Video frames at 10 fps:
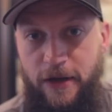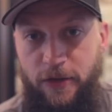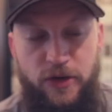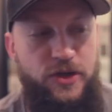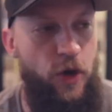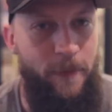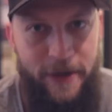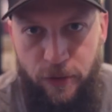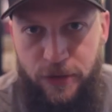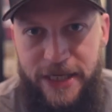There's so
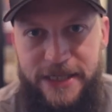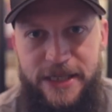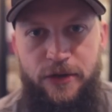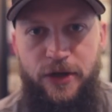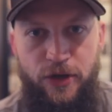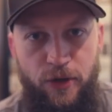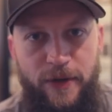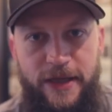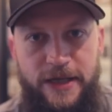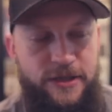many routines that you can do
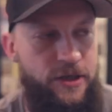with this.